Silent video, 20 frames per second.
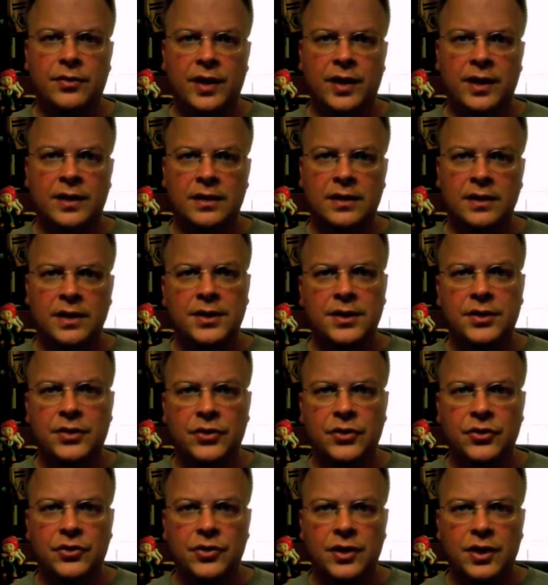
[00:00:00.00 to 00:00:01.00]
and
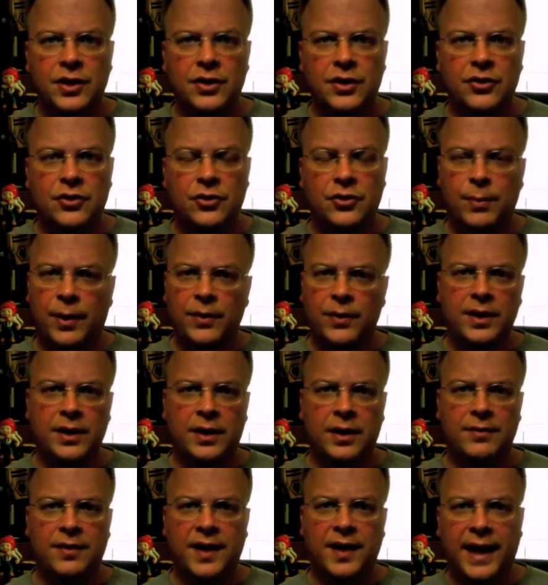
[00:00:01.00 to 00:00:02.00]
leaders spouting
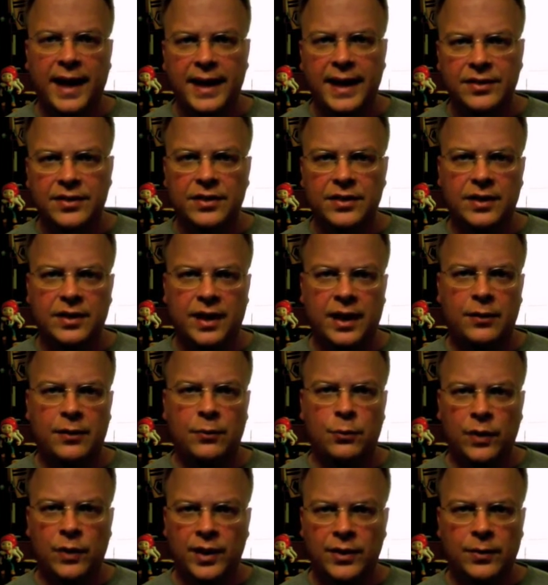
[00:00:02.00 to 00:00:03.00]
off hate and
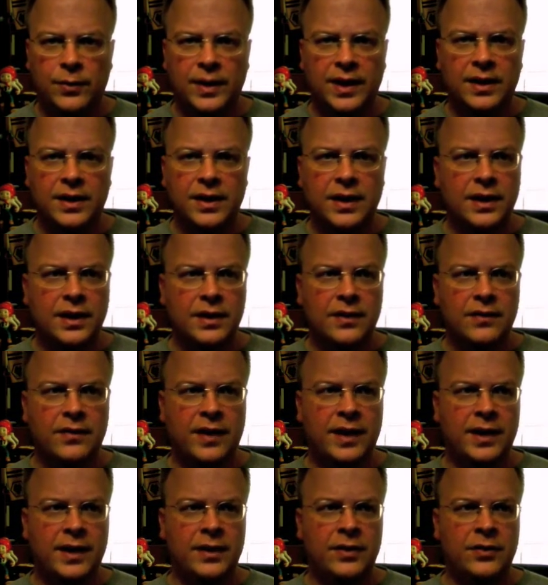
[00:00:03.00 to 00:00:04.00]
rhetoric
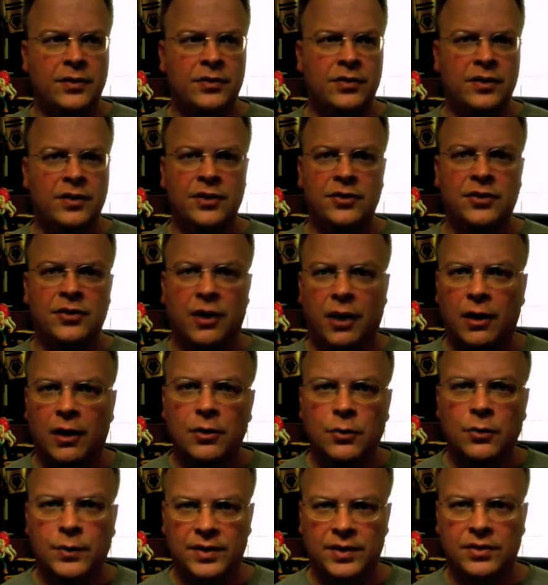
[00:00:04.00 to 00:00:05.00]
that is
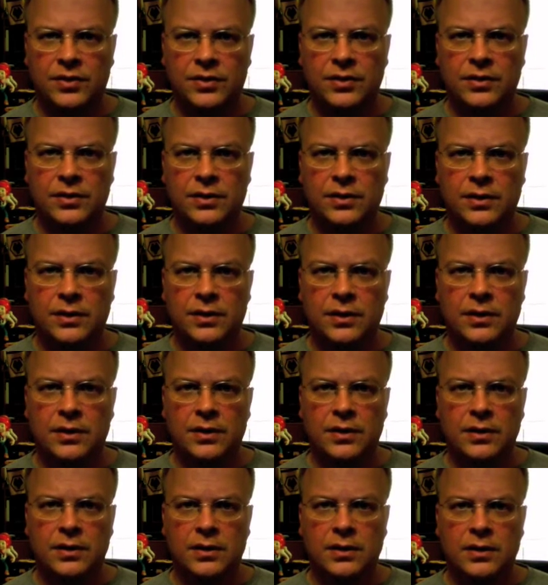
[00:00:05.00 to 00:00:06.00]
intolerant
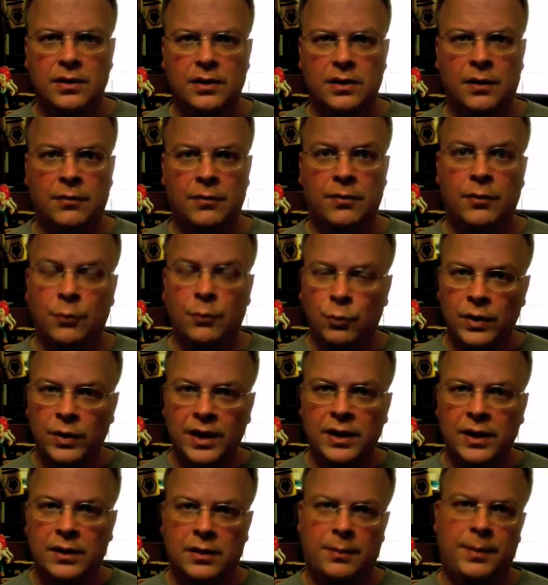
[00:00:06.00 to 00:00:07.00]
of
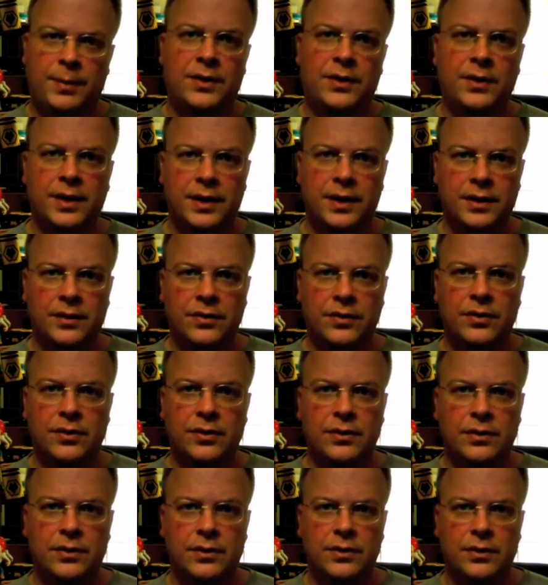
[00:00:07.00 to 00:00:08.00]
real Americans.
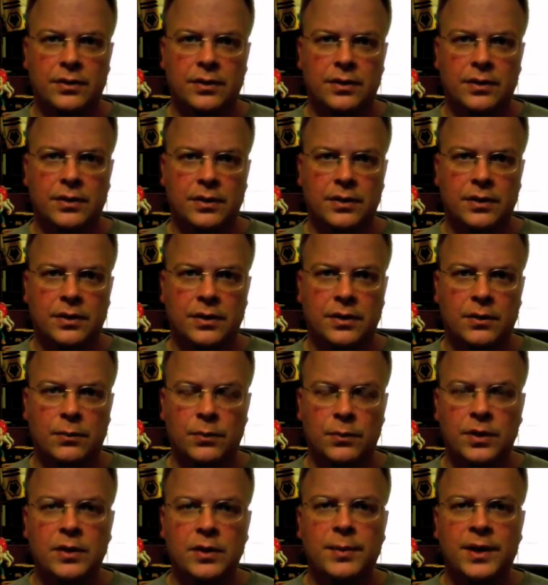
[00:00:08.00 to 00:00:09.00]

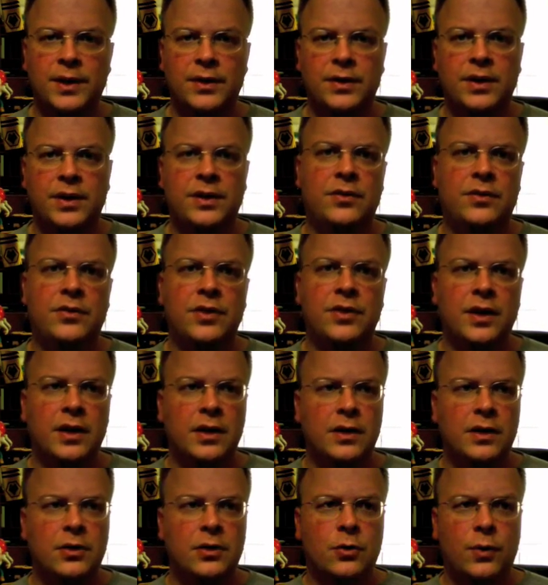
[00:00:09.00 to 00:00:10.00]
real Americans
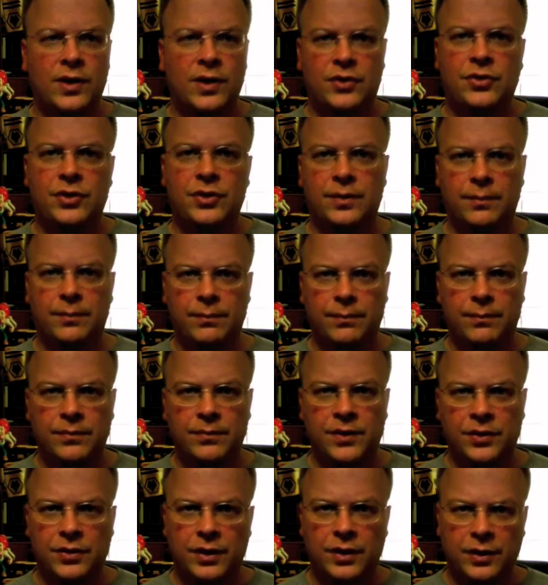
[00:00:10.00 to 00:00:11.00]
question
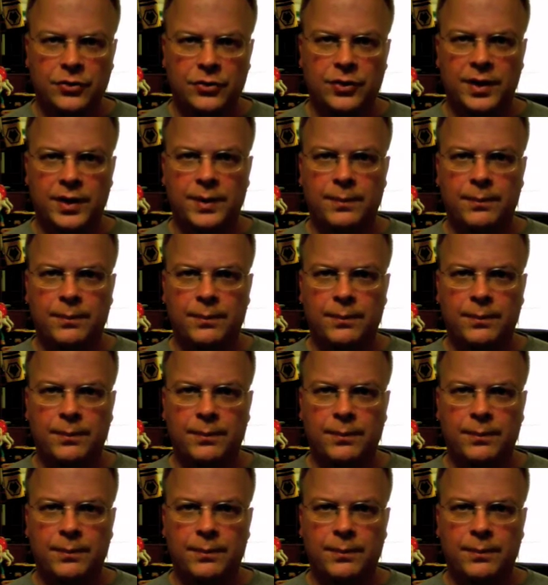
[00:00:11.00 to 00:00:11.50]
this country